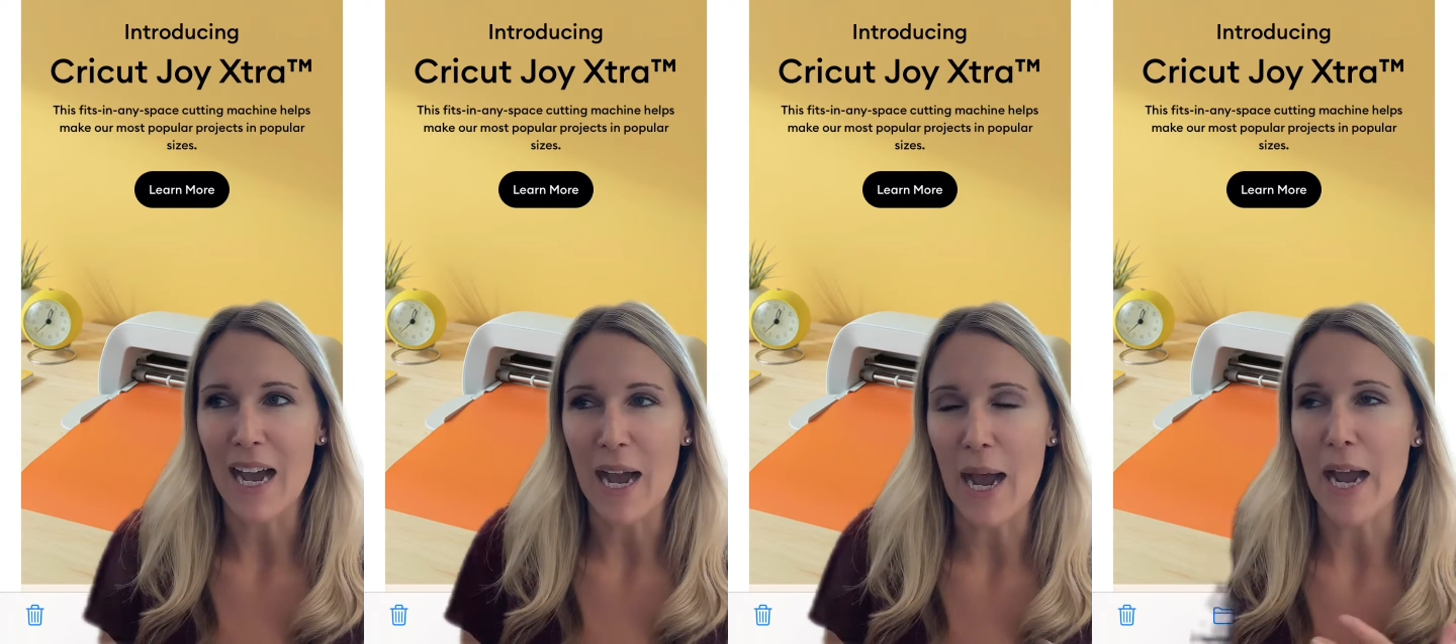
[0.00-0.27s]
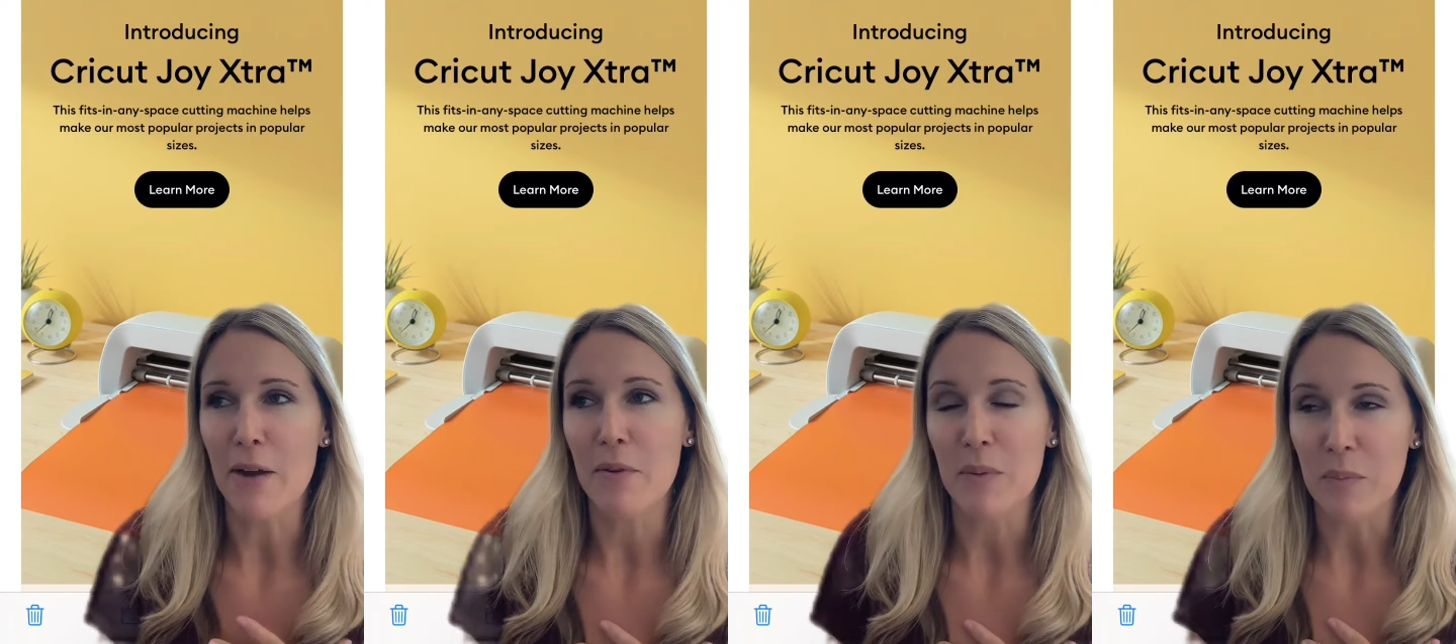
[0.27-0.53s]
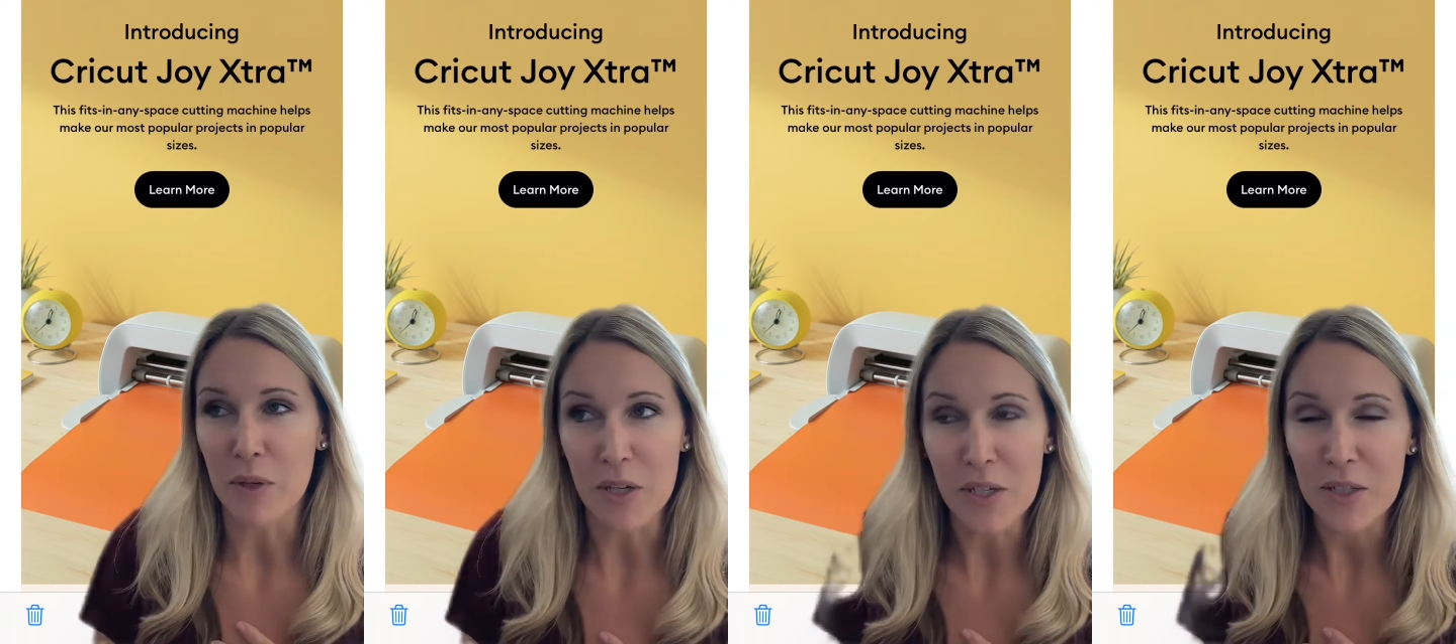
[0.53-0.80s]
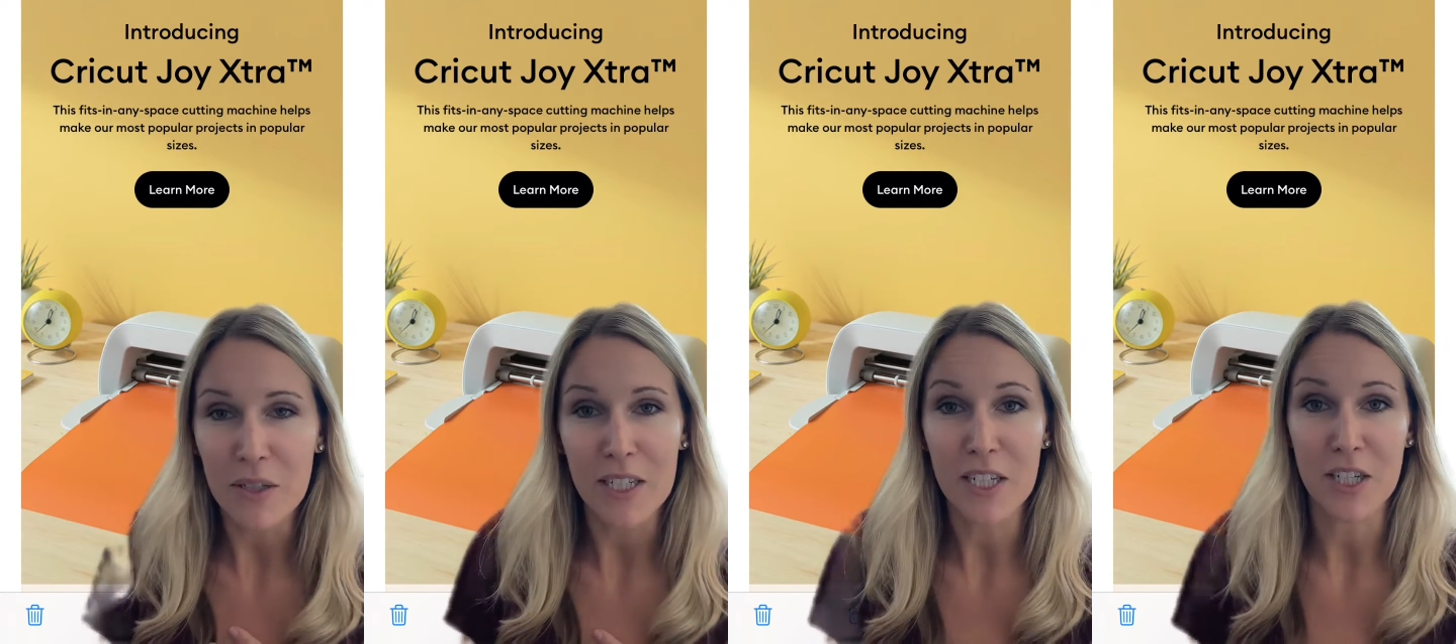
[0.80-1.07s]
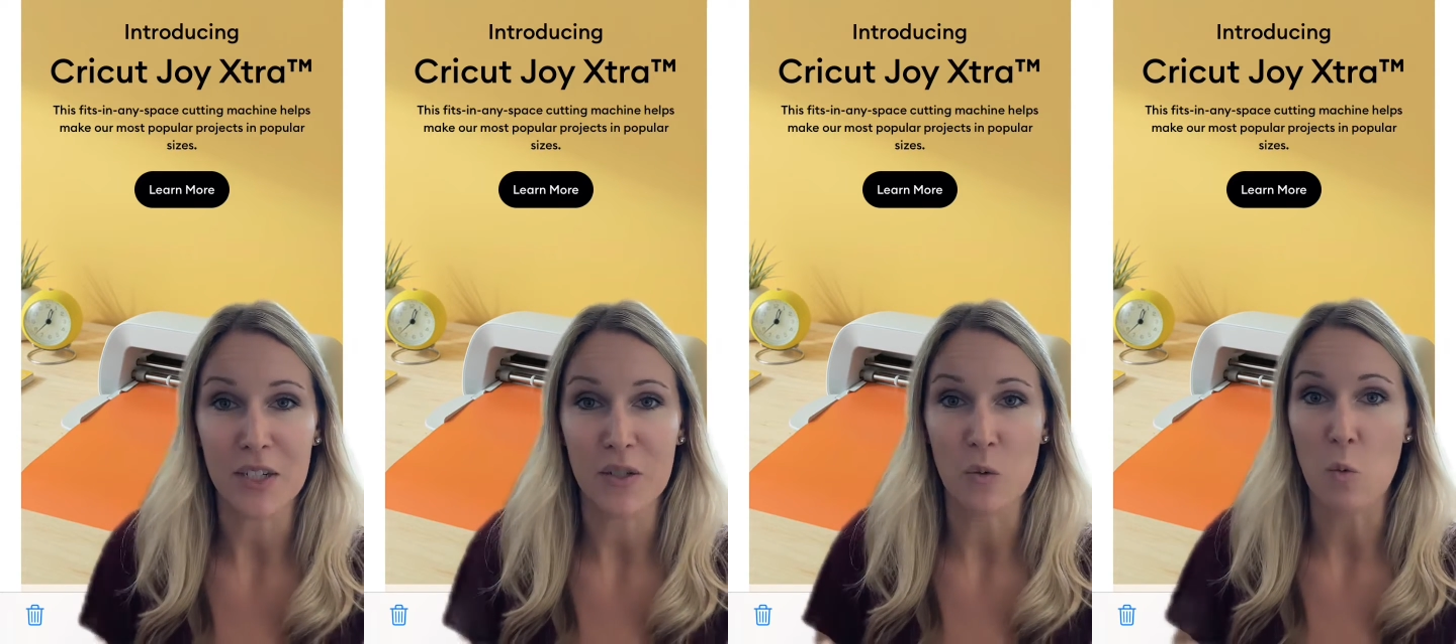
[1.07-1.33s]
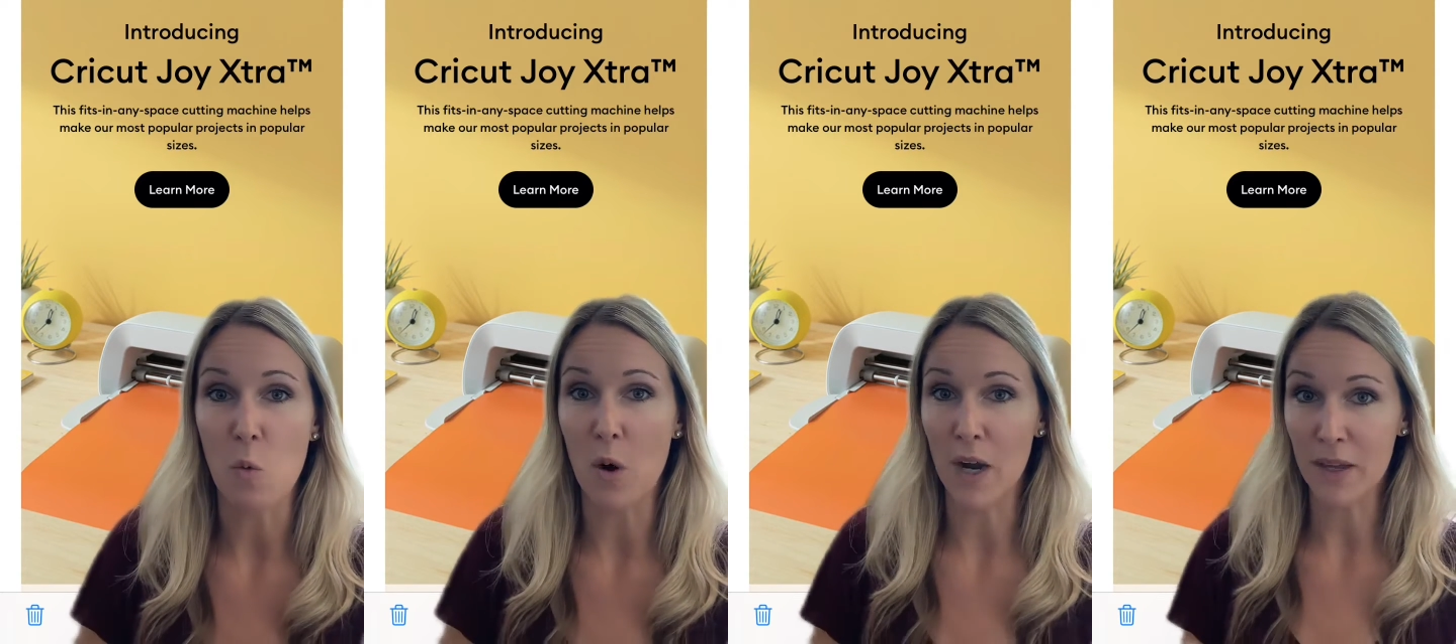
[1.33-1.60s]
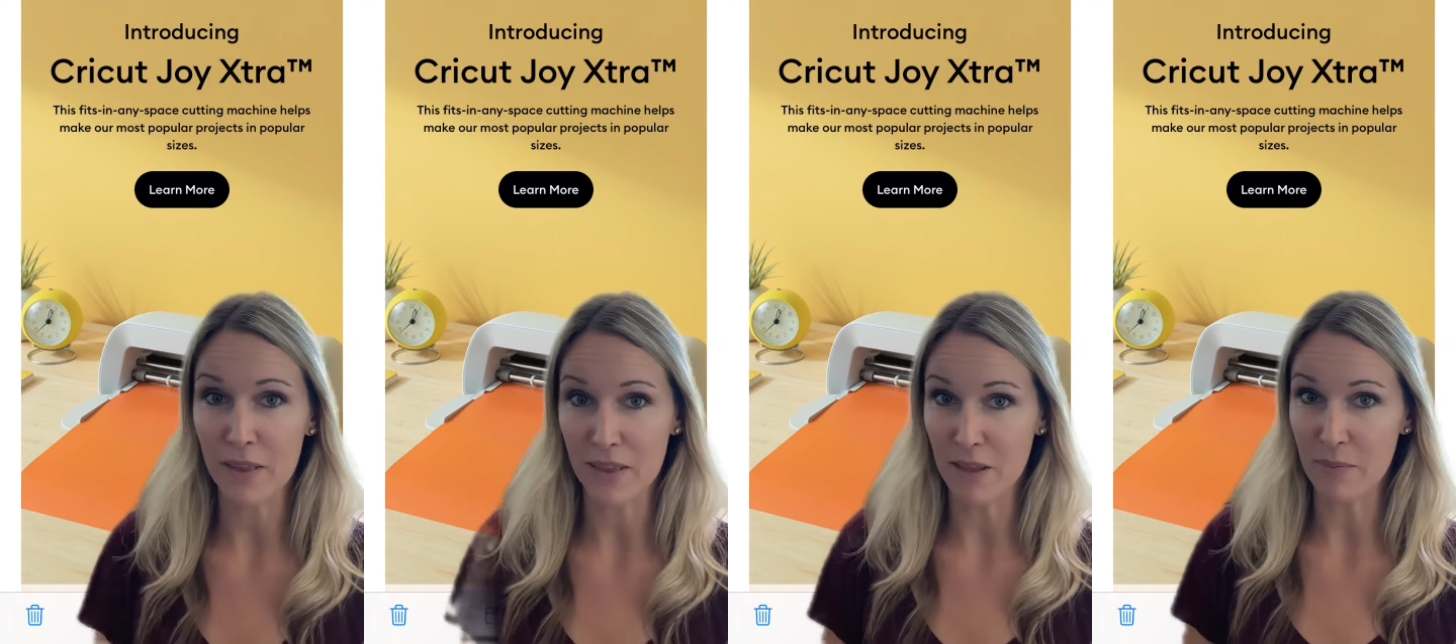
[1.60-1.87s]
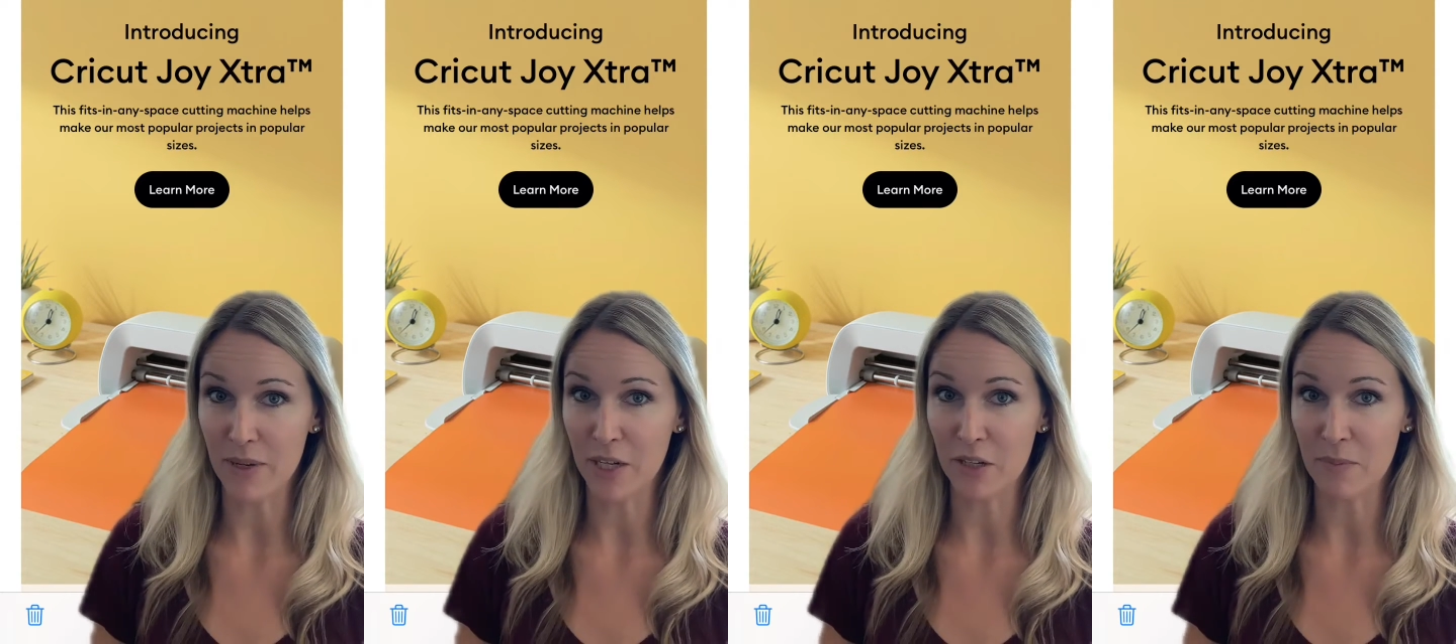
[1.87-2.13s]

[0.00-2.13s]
I would personally just want the bigger